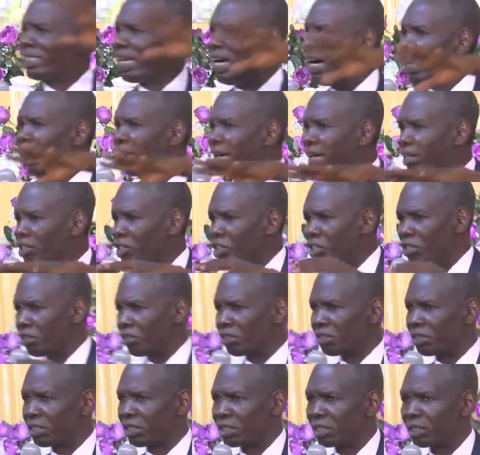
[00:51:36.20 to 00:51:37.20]

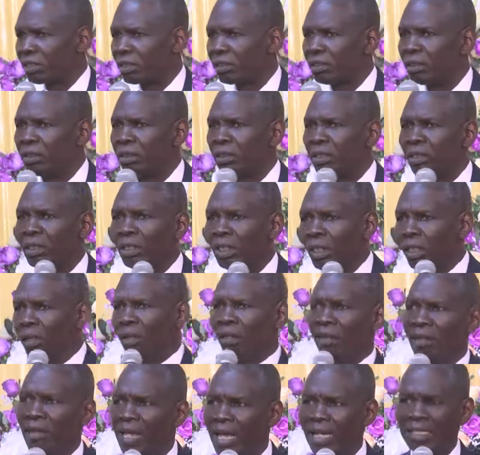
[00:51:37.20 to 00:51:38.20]
handkerchiefs,
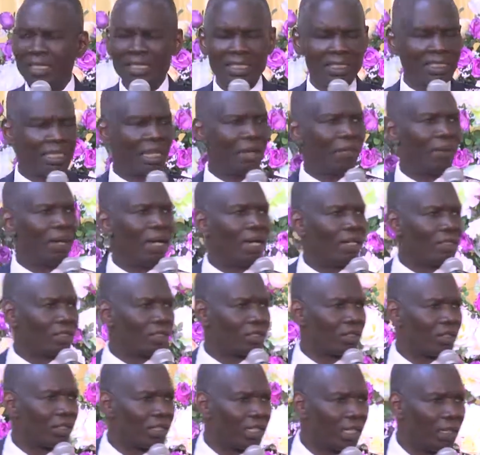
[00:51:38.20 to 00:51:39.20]
let the same
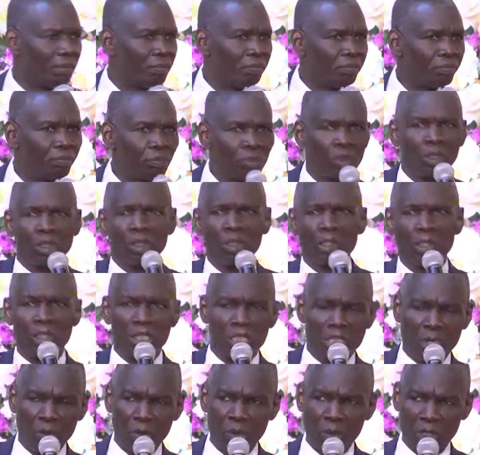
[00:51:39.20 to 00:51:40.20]
hands of them,
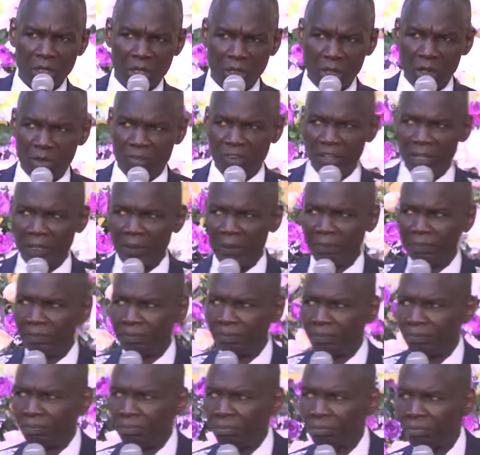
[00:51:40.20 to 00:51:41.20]
they will recover.
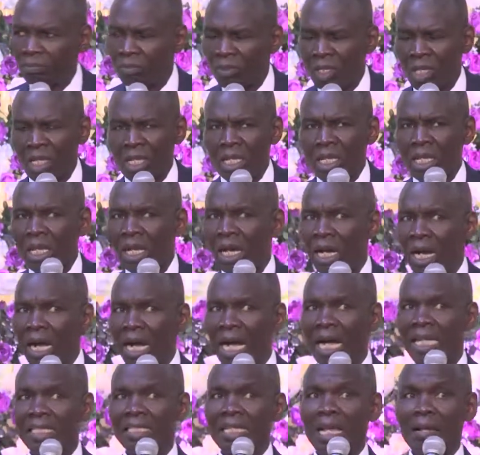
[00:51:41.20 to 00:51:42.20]

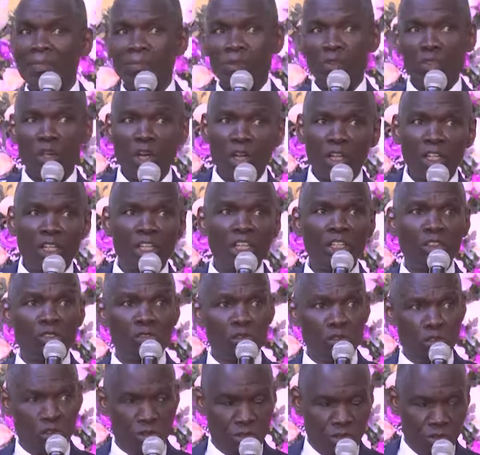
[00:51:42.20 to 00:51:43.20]
As I'm talking
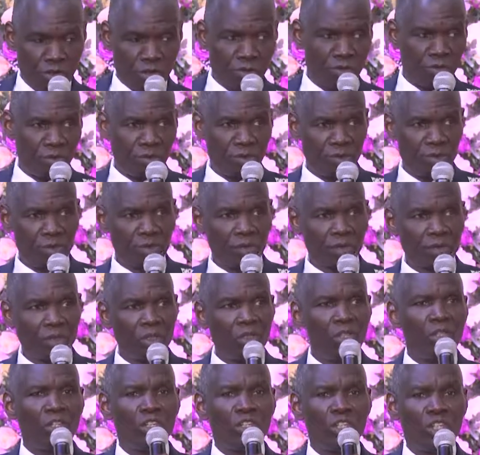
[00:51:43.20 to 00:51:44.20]
to you,
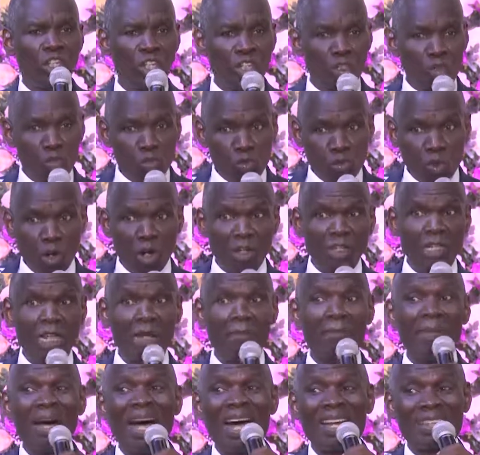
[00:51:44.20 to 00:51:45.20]
the two of
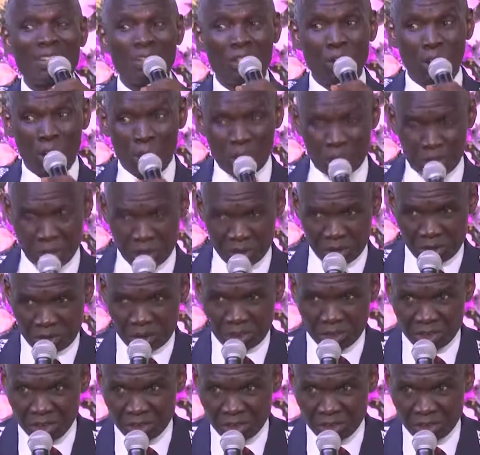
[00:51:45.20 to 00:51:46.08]
them are doctors.